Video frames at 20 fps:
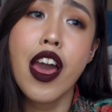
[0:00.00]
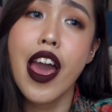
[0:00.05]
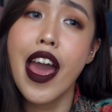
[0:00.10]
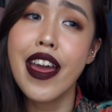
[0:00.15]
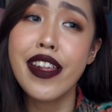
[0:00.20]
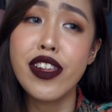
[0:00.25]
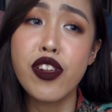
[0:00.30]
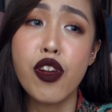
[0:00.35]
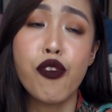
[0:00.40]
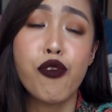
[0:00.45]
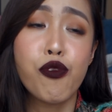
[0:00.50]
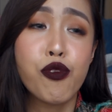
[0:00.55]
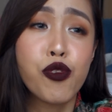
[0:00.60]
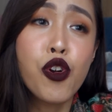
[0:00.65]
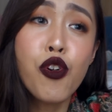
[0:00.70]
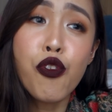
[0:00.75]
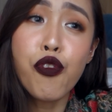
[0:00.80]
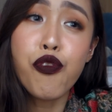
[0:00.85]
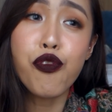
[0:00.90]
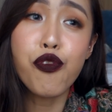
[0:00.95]
and your
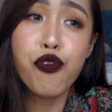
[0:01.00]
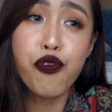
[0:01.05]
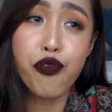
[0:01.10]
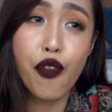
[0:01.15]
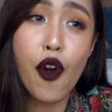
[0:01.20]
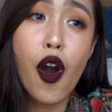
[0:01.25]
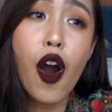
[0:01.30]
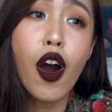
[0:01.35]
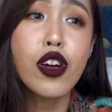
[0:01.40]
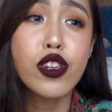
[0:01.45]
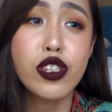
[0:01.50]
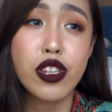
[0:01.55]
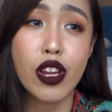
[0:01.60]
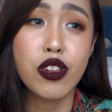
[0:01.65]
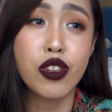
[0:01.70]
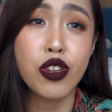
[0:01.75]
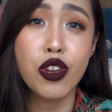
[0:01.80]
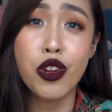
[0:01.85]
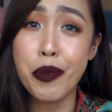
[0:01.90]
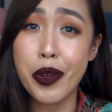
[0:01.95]
roof falls
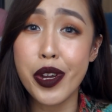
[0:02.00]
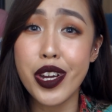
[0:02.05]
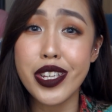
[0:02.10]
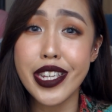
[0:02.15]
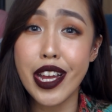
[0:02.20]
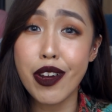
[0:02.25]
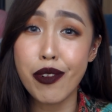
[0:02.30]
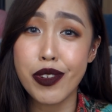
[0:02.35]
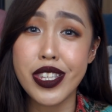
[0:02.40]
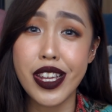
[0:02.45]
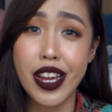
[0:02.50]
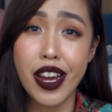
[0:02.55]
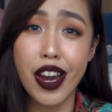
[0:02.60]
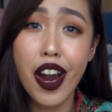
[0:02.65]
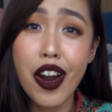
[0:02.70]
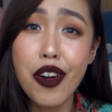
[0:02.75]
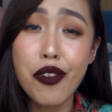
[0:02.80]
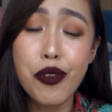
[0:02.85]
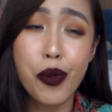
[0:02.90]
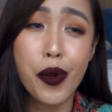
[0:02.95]
on you because there was an
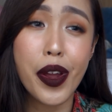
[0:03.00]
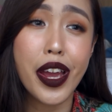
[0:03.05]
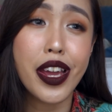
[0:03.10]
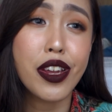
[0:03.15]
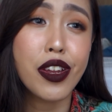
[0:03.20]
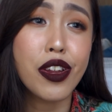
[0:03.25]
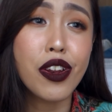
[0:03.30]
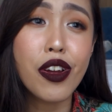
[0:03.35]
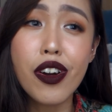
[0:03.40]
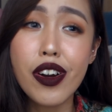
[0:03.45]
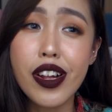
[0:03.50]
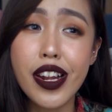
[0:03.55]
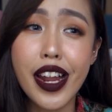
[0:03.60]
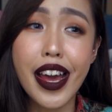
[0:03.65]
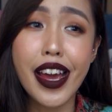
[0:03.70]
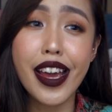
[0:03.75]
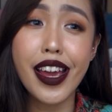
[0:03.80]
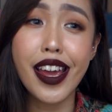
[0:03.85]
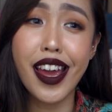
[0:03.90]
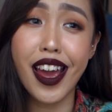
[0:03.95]
earthquake, you know?
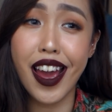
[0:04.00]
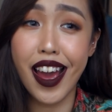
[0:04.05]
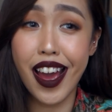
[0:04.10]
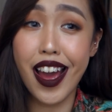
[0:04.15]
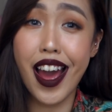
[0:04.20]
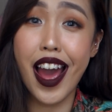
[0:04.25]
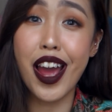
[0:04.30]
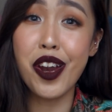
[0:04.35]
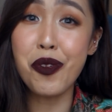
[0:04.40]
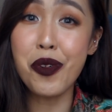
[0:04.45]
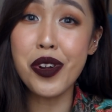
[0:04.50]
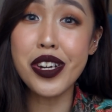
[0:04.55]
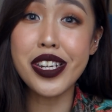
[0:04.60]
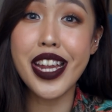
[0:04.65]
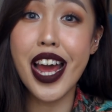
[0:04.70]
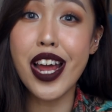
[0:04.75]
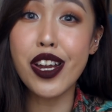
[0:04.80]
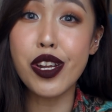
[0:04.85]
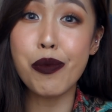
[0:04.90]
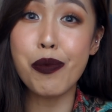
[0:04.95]
Like, I don't want
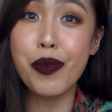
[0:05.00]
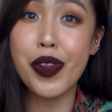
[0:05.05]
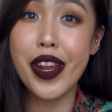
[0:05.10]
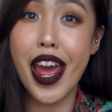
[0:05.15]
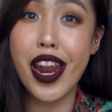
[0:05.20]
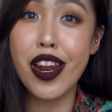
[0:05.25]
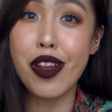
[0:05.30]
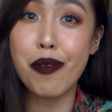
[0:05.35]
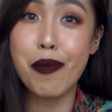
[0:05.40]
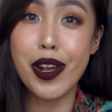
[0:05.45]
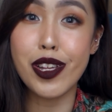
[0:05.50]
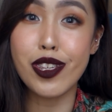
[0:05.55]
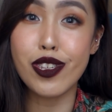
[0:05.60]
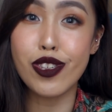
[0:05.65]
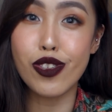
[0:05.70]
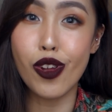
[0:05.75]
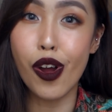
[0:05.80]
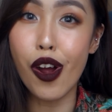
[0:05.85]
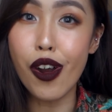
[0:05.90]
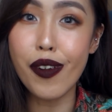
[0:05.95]
that to be the end of my
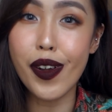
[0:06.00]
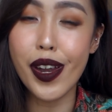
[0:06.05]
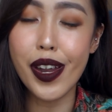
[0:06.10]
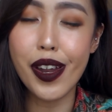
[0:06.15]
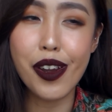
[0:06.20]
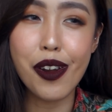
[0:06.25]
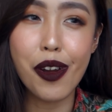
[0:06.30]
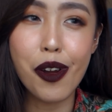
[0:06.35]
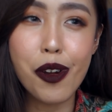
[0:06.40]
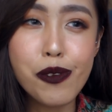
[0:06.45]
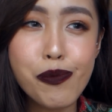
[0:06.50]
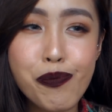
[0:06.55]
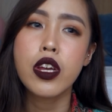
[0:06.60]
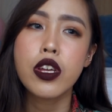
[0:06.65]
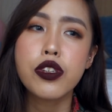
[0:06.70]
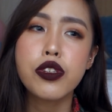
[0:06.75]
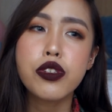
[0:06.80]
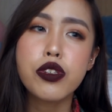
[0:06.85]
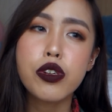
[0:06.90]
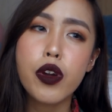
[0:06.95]
story, you know?
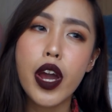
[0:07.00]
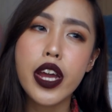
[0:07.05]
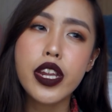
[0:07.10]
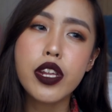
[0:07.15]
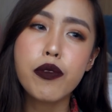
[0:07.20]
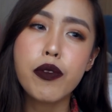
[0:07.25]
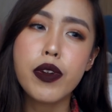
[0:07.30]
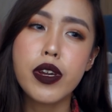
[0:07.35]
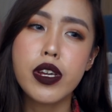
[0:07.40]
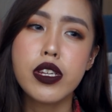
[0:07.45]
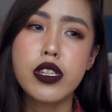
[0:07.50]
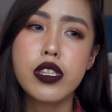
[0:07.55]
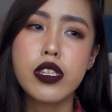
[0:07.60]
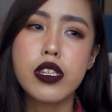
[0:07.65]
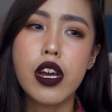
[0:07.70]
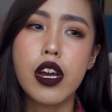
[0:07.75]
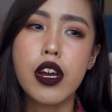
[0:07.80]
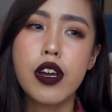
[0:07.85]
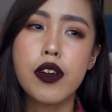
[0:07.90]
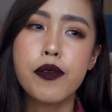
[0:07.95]
So anyways,
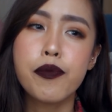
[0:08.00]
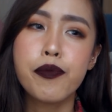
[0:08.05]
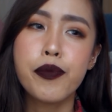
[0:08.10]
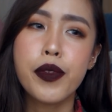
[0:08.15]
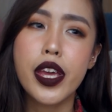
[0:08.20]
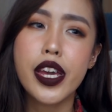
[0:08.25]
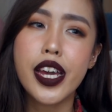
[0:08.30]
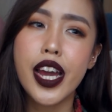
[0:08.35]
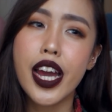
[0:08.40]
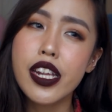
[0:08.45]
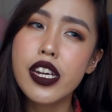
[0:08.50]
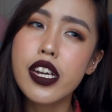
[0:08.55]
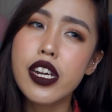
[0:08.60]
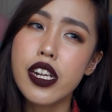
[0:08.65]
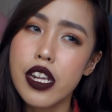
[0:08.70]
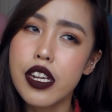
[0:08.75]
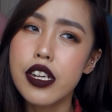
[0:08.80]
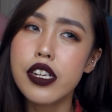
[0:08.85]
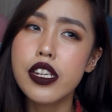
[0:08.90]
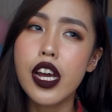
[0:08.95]
it kind of
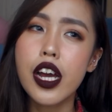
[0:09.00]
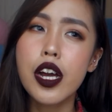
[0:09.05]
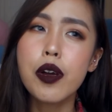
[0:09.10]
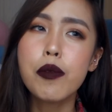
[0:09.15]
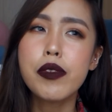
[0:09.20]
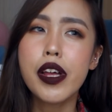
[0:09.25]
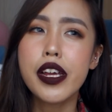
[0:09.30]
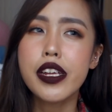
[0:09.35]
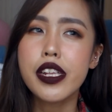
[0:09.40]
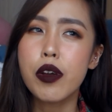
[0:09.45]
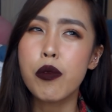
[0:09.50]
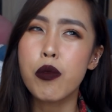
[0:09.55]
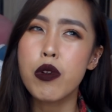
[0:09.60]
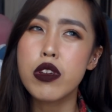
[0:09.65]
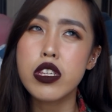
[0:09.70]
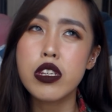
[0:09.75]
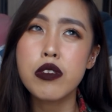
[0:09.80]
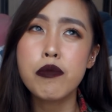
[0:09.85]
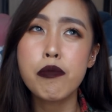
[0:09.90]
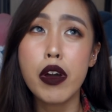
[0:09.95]
cleared up. Like, there
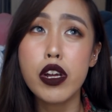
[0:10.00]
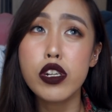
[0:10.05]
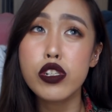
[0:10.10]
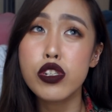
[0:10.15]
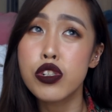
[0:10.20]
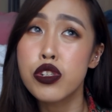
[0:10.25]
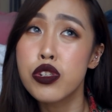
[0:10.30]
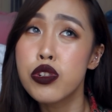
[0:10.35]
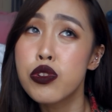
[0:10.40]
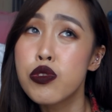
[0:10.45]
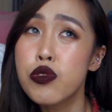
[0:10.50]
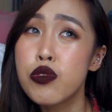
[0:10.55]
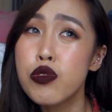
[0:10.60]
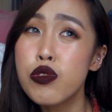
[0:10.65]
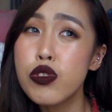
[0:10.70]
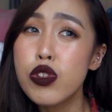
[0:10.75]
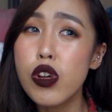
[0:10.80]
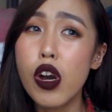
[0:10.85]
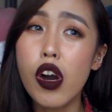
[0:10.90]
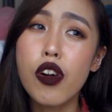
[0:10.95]
wasn't much
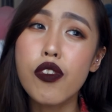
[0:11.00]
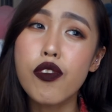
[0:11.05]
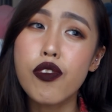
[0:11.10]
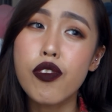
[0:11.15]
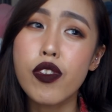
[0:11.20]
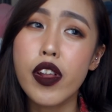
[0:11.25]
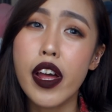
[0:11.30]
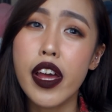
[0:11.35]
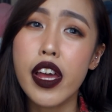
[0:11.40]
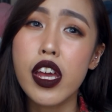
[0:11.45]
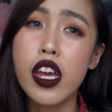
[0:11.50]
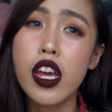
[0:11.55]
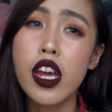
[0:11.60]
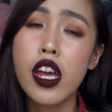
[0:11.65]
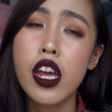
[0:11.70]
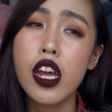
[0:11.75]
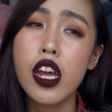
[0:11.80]
news of like